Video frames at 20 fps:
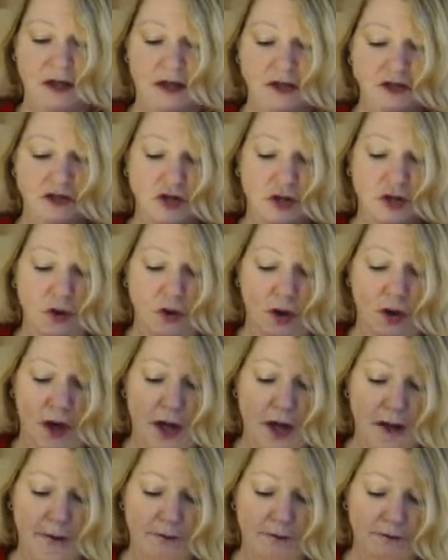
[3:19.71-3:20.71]
So
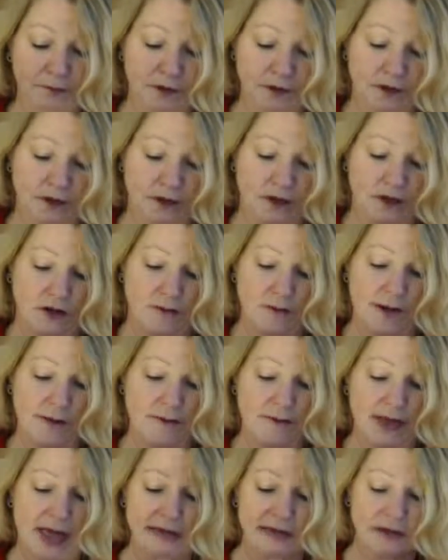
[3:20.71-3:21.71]
you might
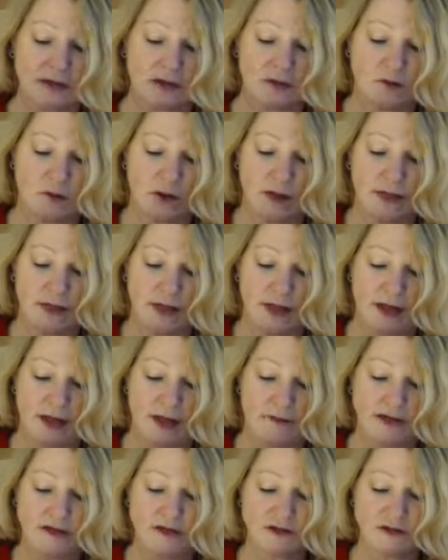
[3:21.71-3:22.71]
be asking, why the heck
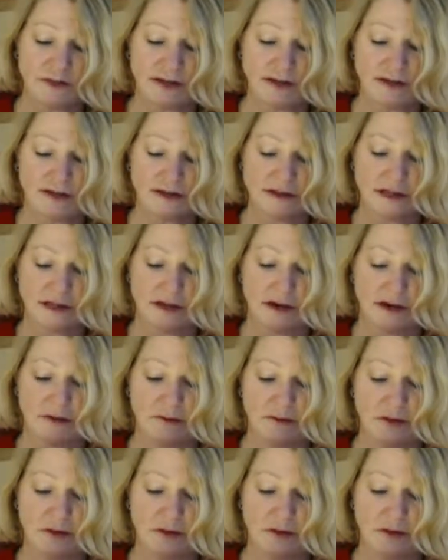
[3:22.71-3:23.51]
am I doing this here?